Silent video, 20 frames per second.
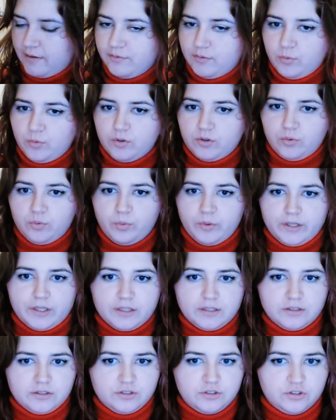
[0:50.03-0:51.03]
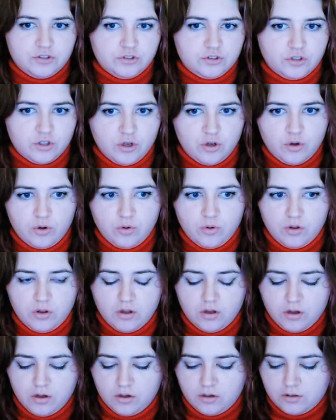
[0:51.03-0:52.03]
haven't worn a wig in so
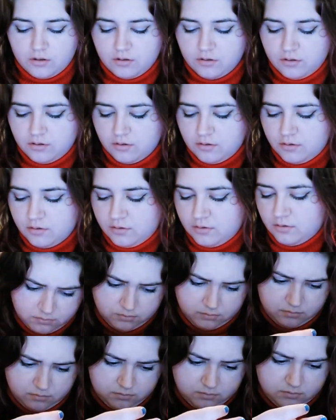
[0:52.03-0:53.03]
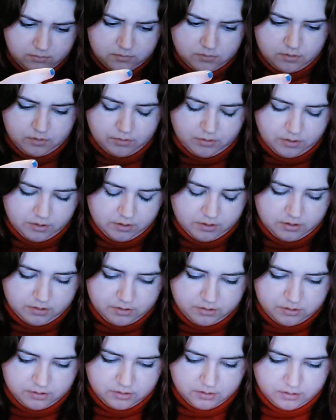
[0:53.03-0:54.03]
long. Oh
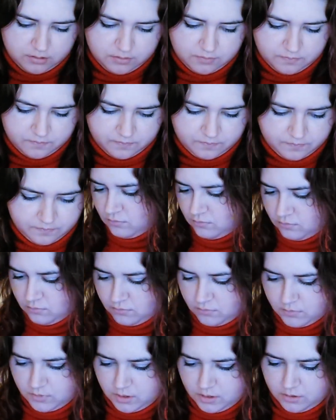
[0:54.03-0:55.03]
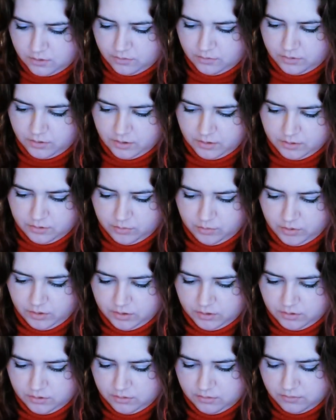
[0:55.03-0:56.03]
gosh. I don't know how this
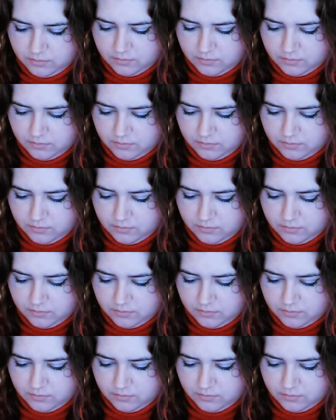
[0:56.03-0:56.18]
works.